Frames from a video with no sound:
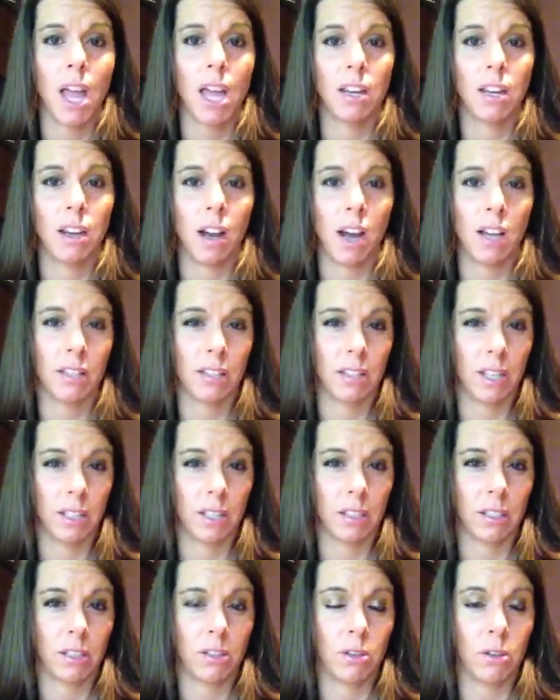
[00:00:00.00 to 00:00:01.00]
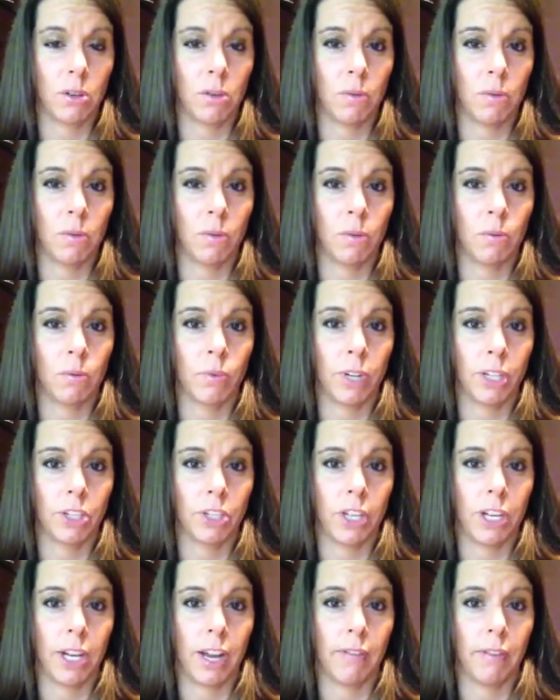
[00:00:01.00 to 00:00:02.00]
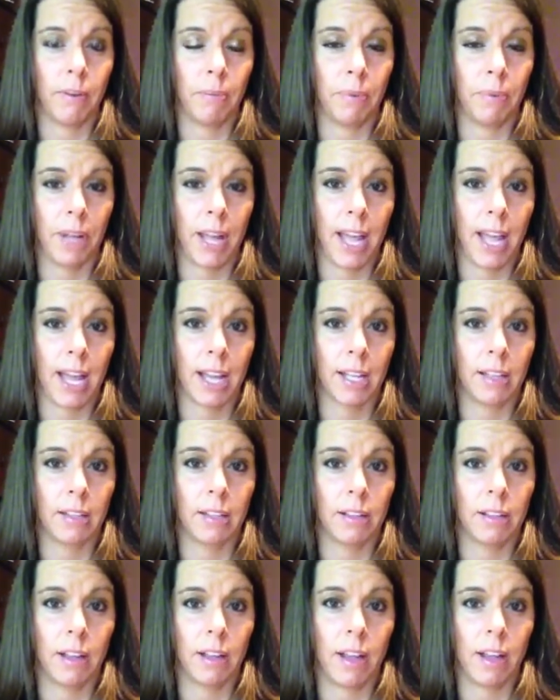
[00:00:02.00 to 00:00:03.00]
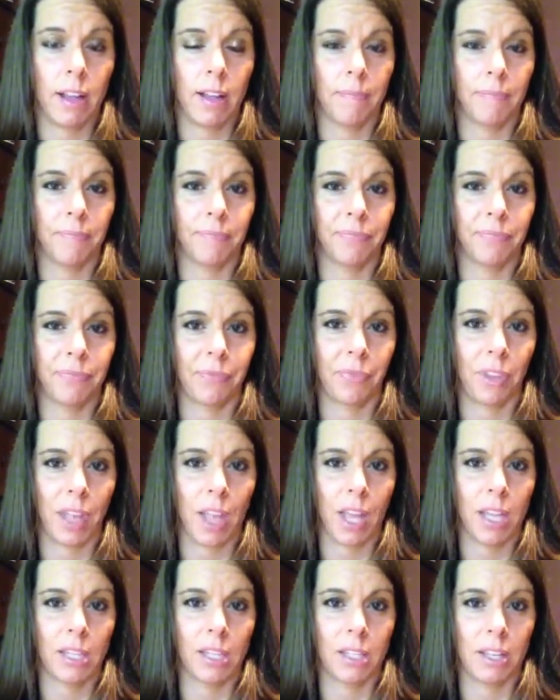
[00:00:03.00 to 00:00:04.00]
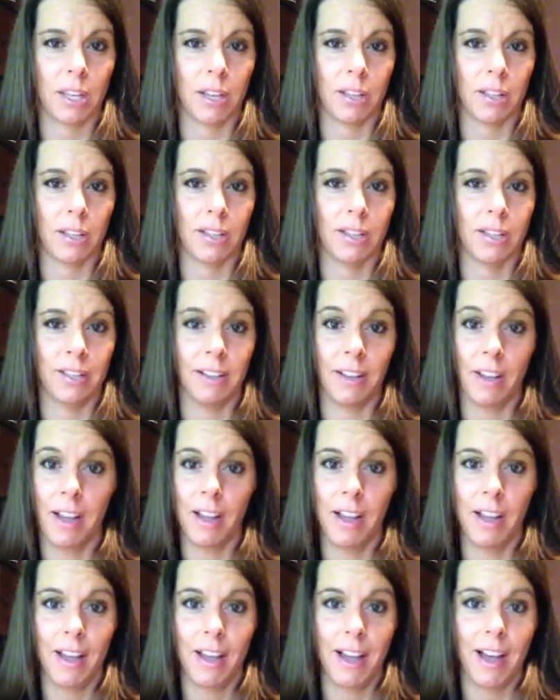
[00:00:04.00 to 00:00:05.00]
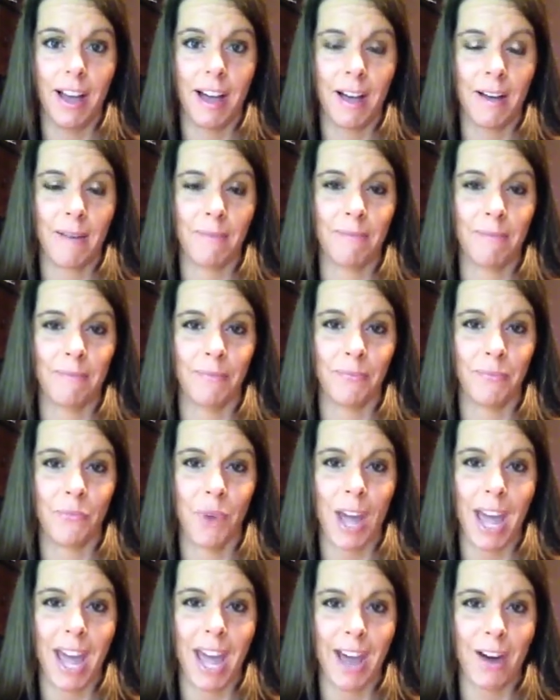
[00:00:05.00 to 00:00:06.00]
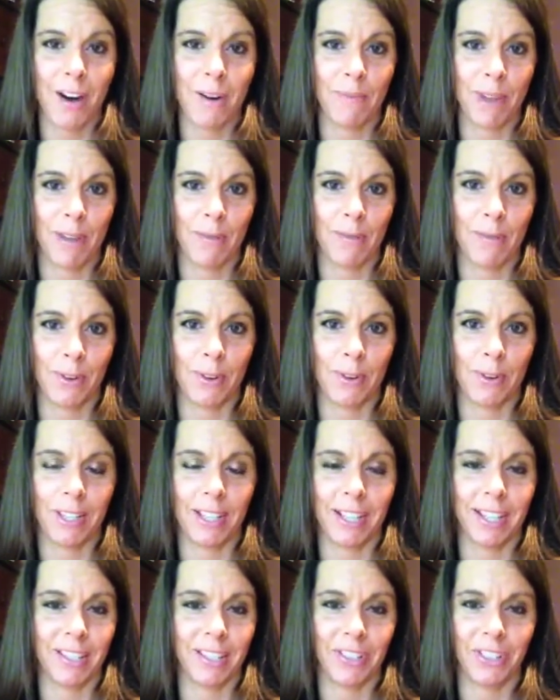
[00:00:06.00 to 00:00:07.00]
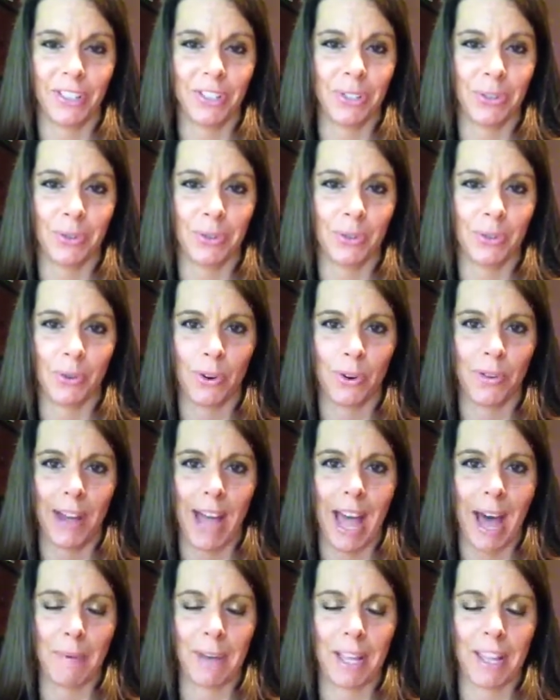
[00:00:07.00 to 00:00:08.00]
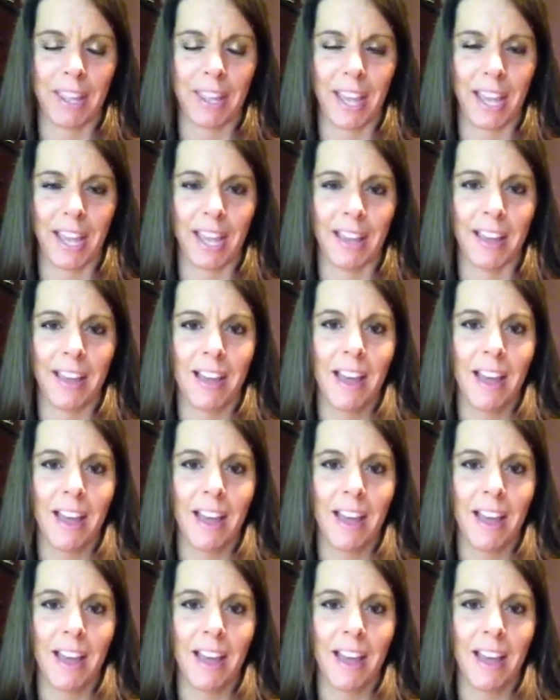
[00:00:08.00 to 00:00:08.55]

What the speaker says: not stick to too rigid of a plan. I still weigh all my foods, and it's just sort of a habit thing.